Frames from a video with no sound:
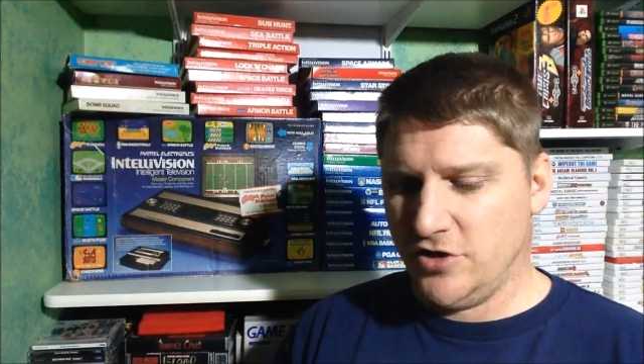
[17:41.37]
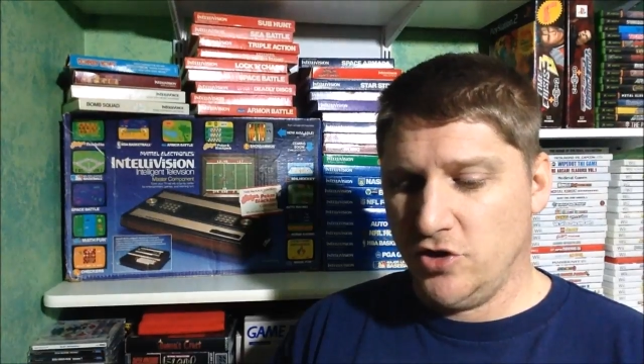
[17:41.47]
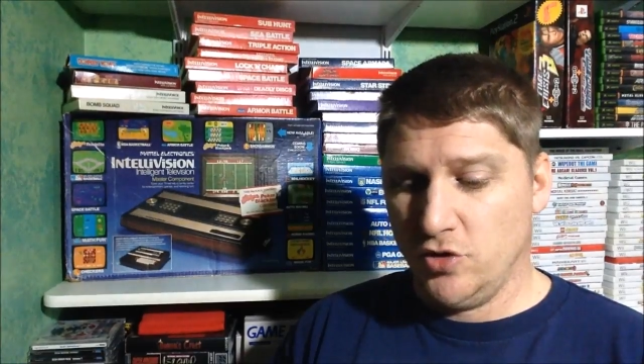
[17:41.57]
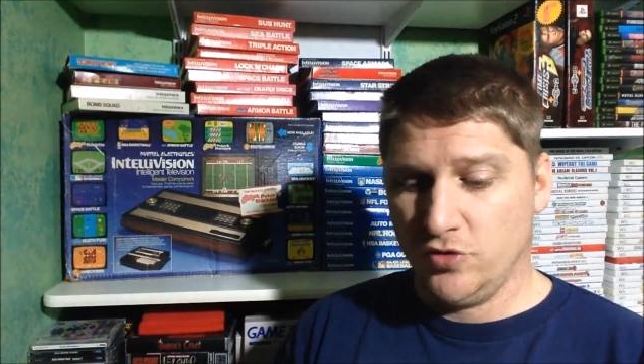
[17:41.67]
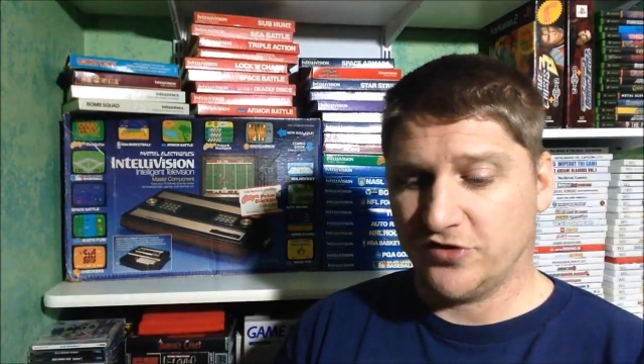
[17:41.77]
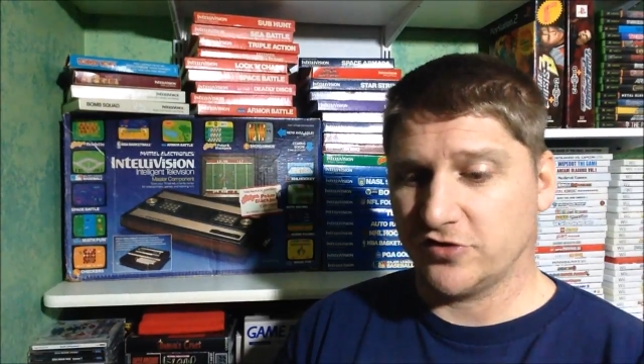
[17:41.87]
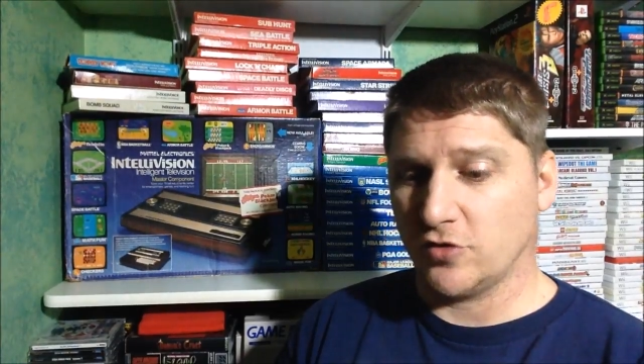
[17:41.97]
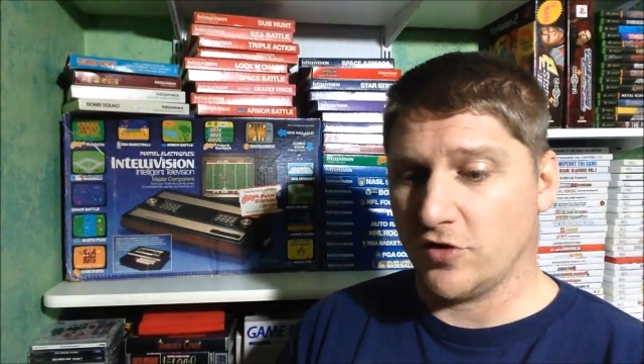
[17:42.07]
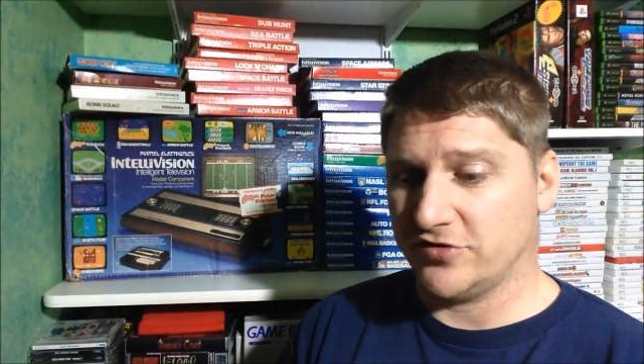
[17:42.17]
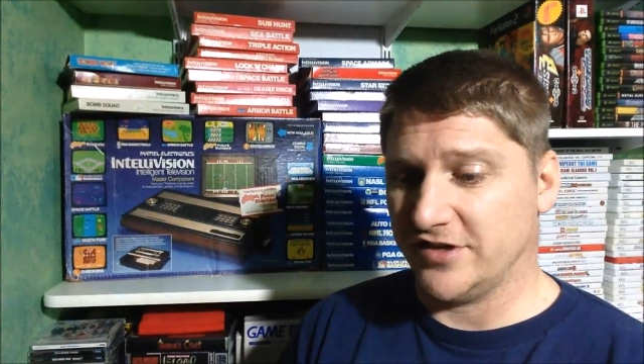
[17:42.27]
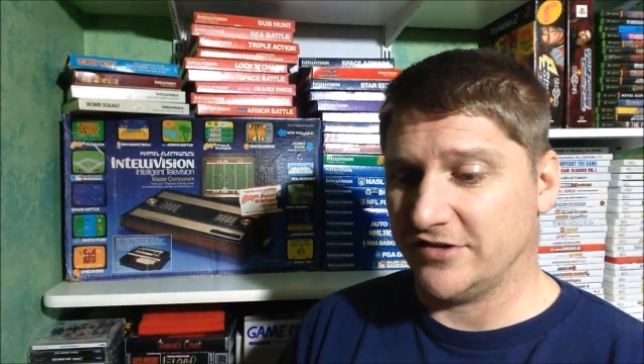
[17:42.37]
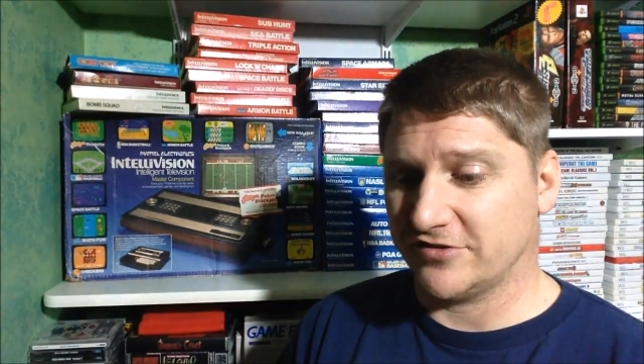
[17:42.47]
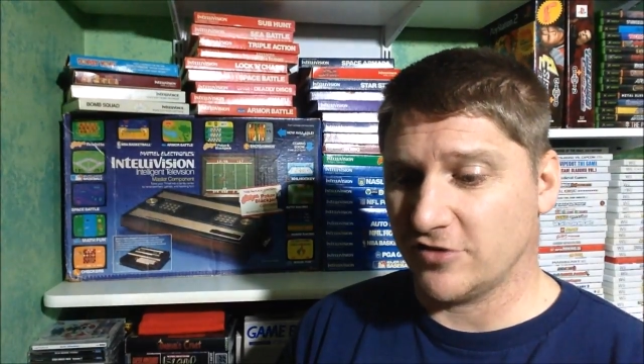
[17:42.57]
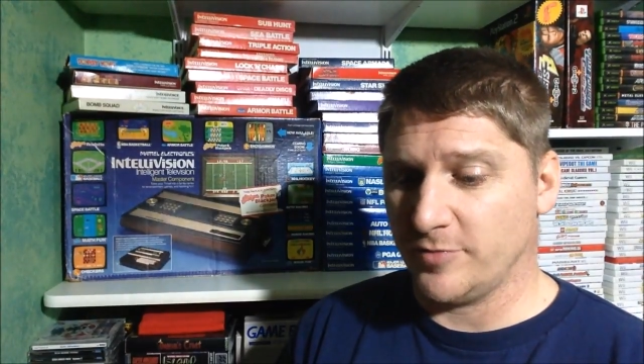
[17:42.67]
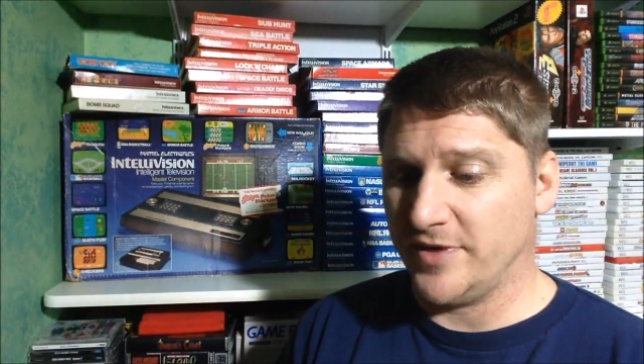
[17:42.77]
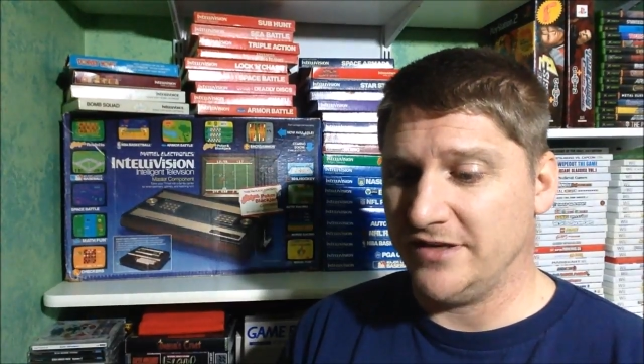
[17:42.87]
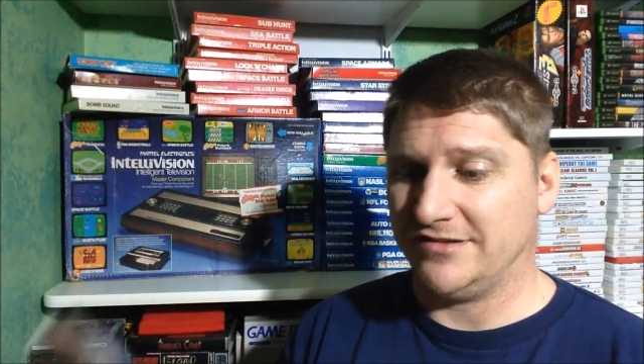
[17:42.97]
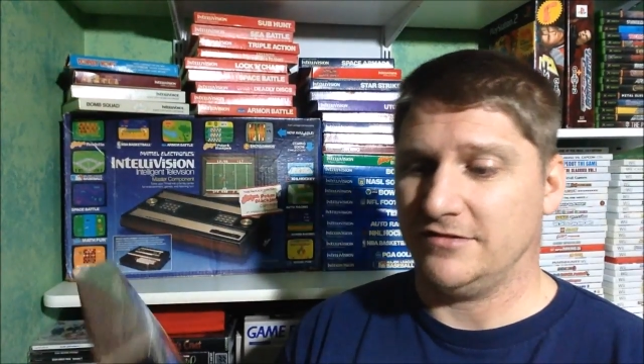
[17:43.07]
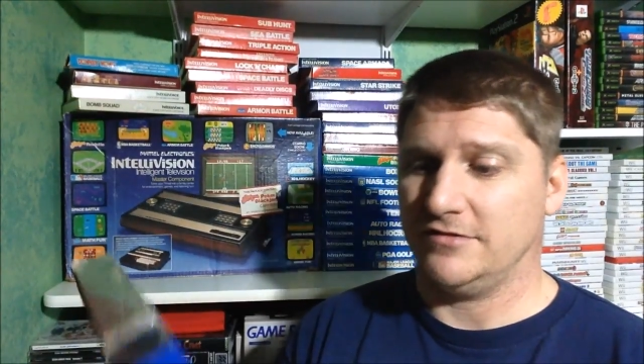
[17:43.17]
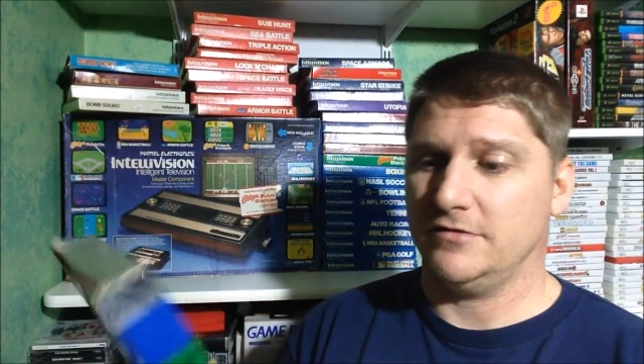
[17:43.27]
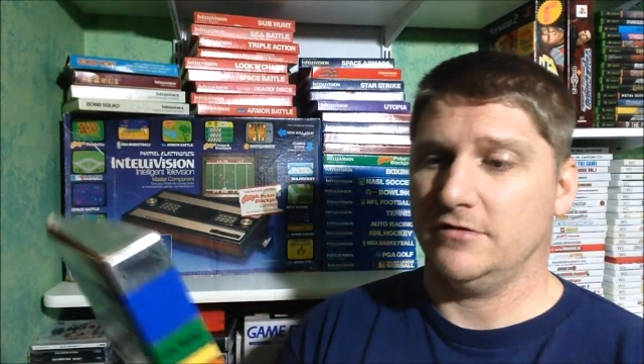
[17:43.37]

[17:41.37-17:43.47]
new Swords and Serpents.